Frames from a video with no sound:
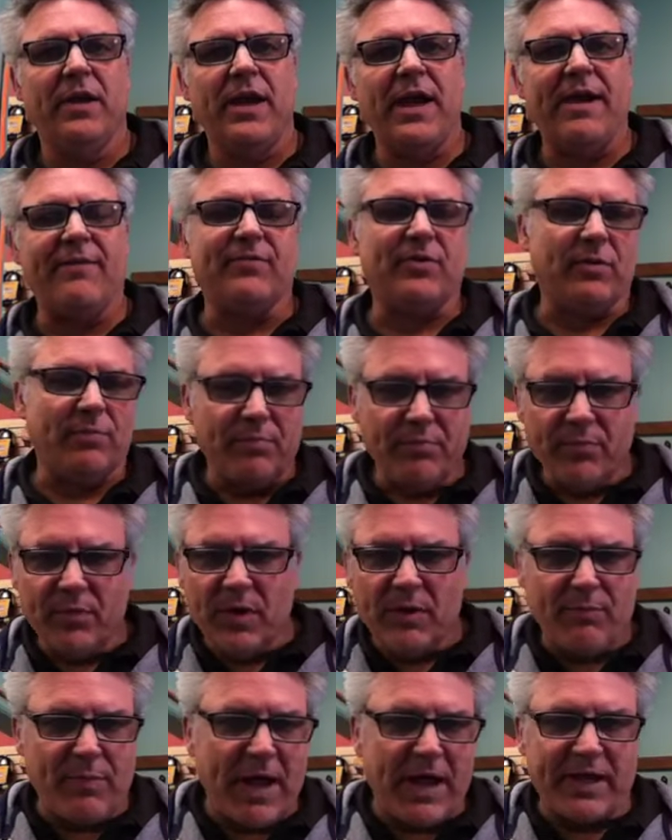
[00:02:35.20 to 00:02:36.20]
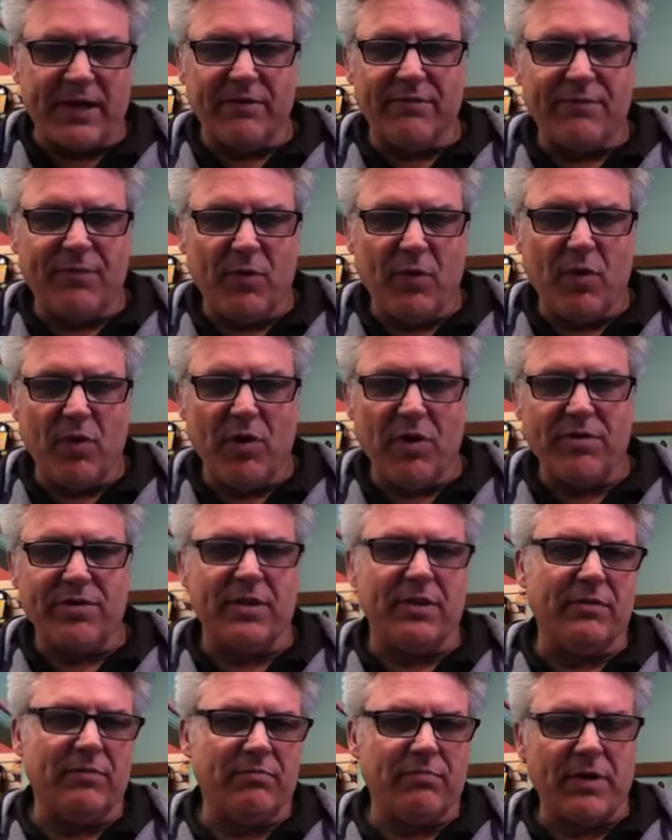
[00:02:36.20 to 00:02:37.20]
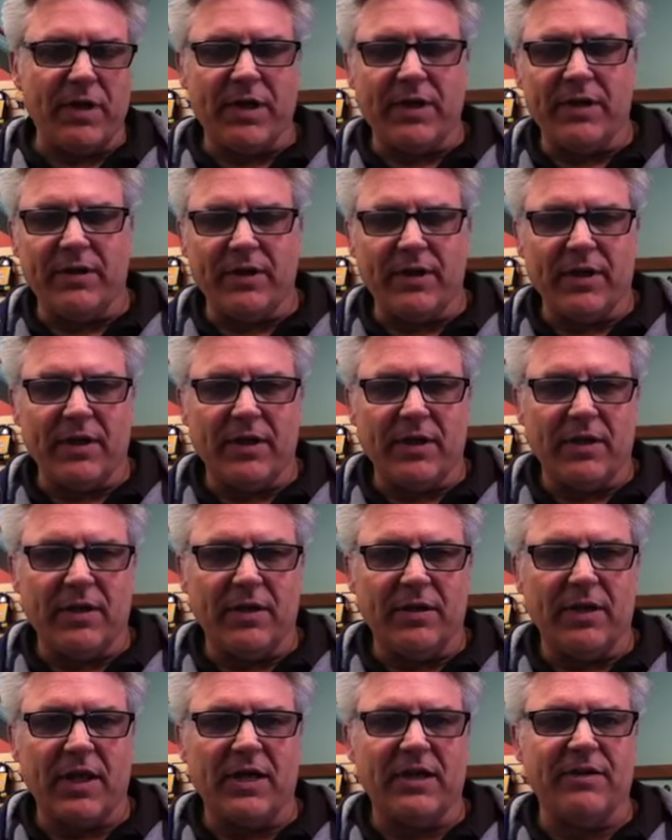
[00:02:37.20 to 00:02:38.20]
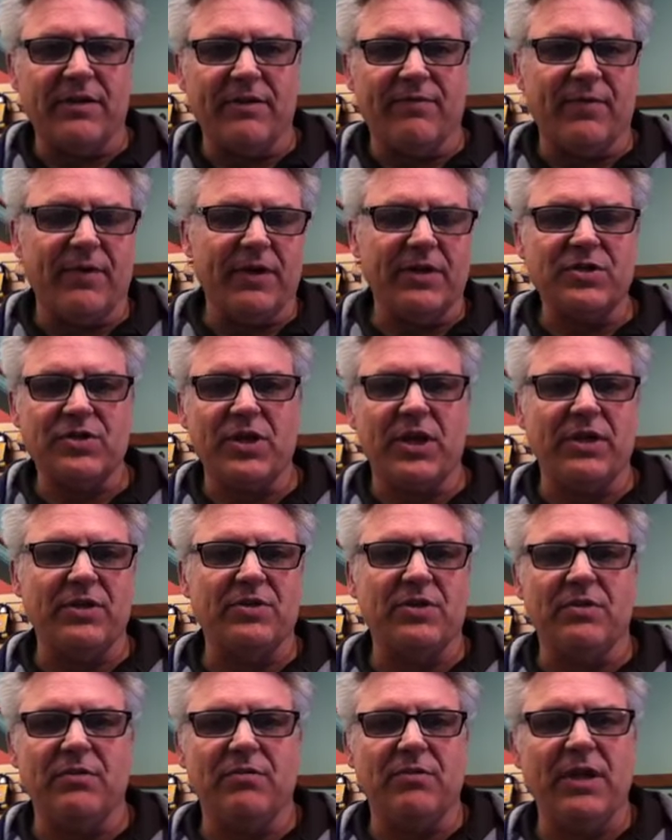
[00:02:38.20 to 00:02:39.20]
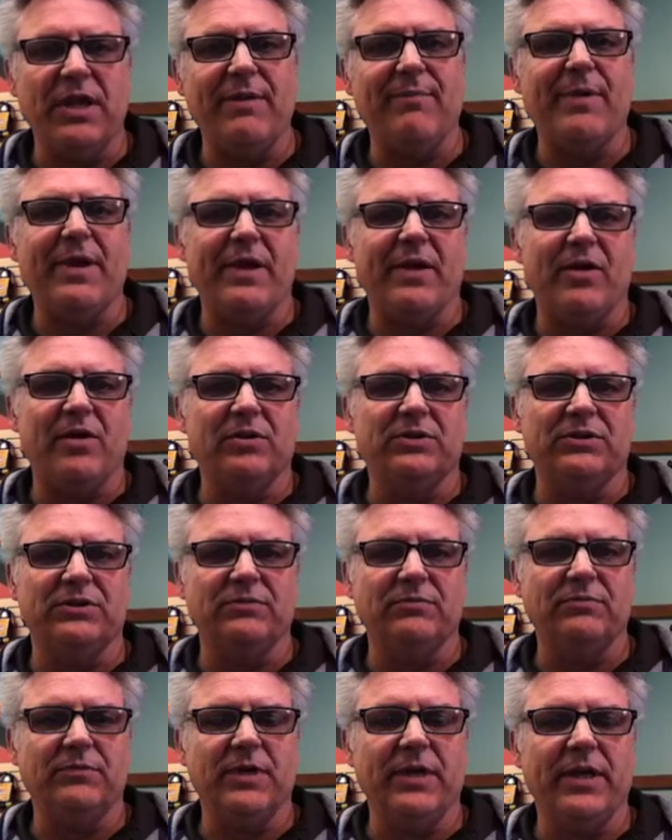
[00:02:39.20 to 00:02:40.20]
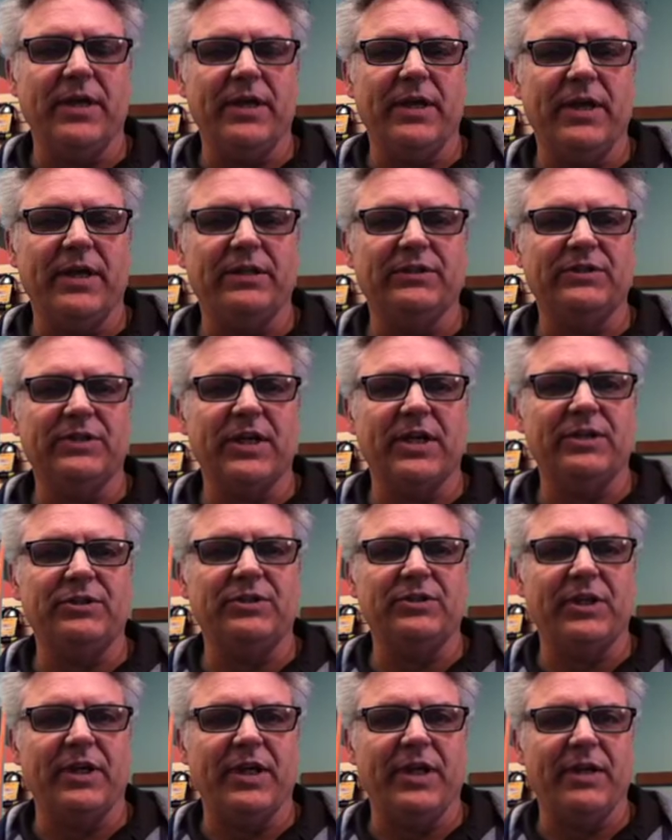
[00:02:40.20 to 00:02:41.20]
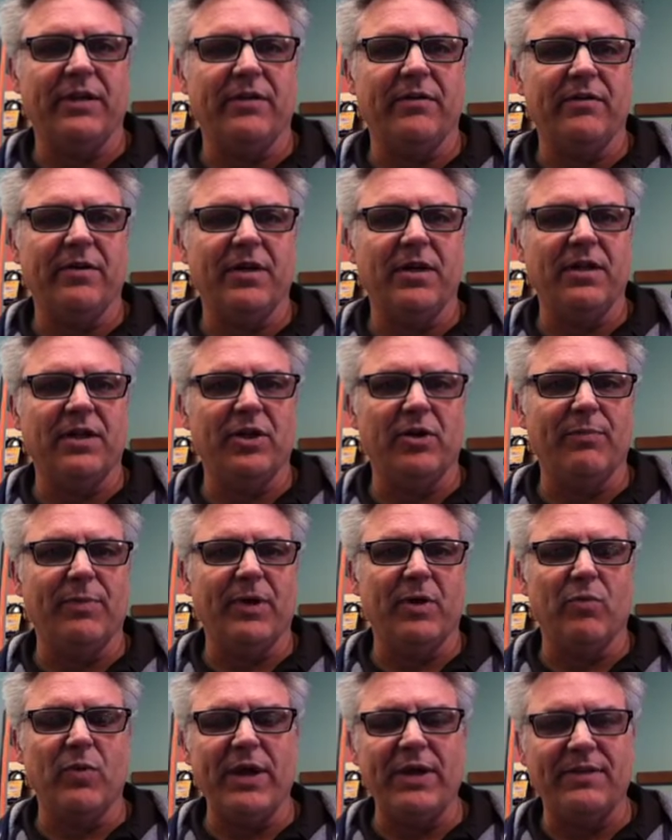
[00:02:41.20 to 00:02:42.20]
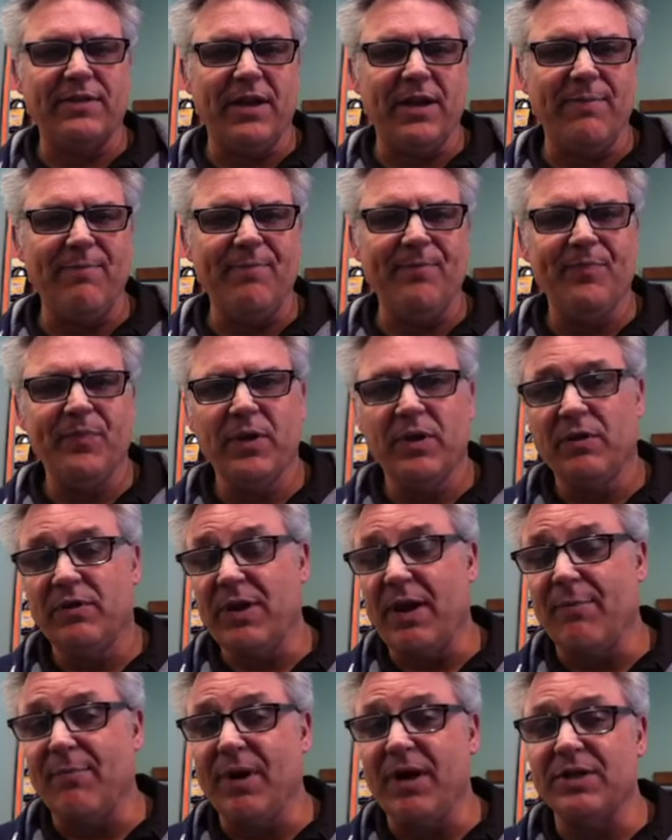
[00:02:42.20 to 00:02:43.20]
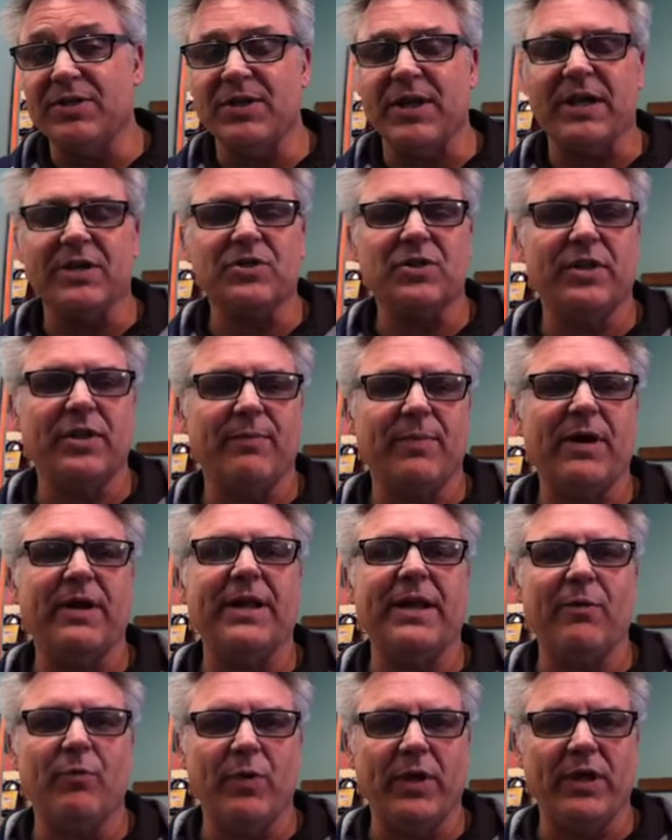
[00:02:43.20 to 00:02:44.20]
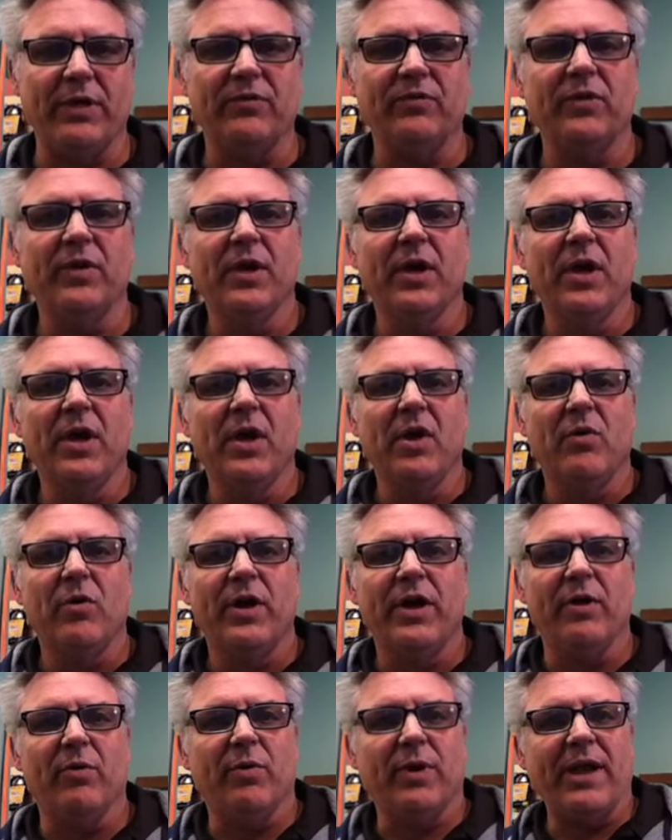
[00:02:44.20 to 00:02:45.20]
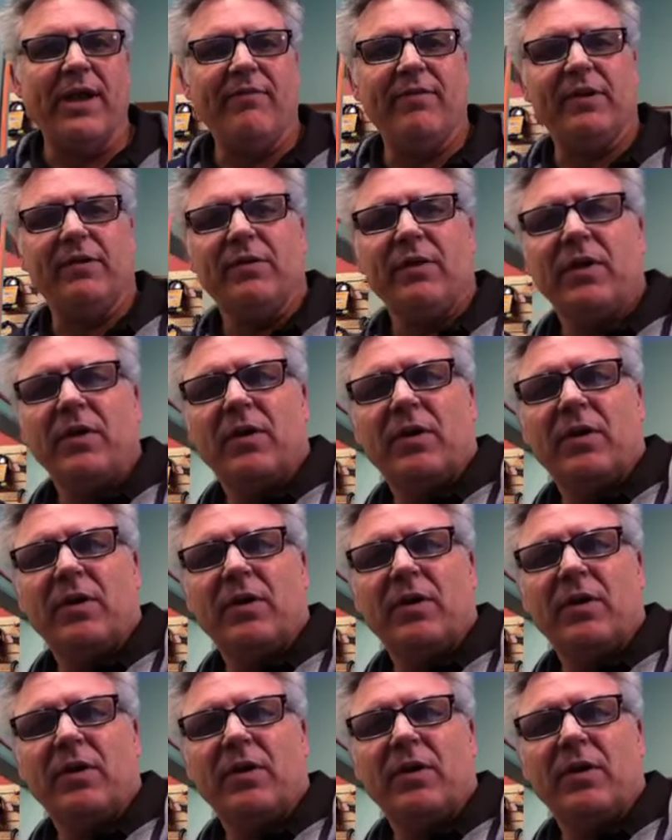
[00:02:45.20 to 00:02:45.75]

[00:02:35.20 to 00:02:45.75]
After back and forth and a lot of different exchange in emails and such, and a little bit of wait time, not much actually, about 8 weeks, here we have it.